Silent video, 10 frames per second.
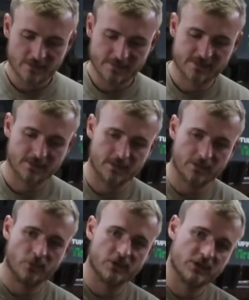The
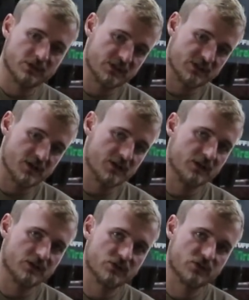standard one is this
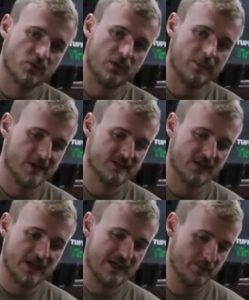tiny small
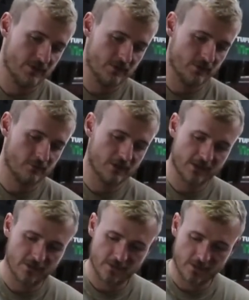plastic clip holding
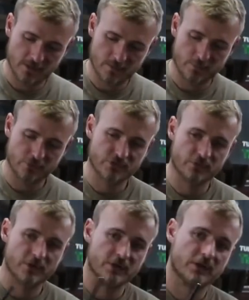in the push
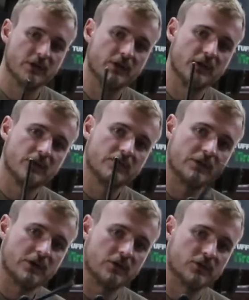rod for
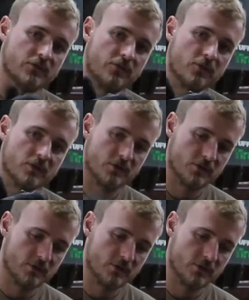the clutch fork,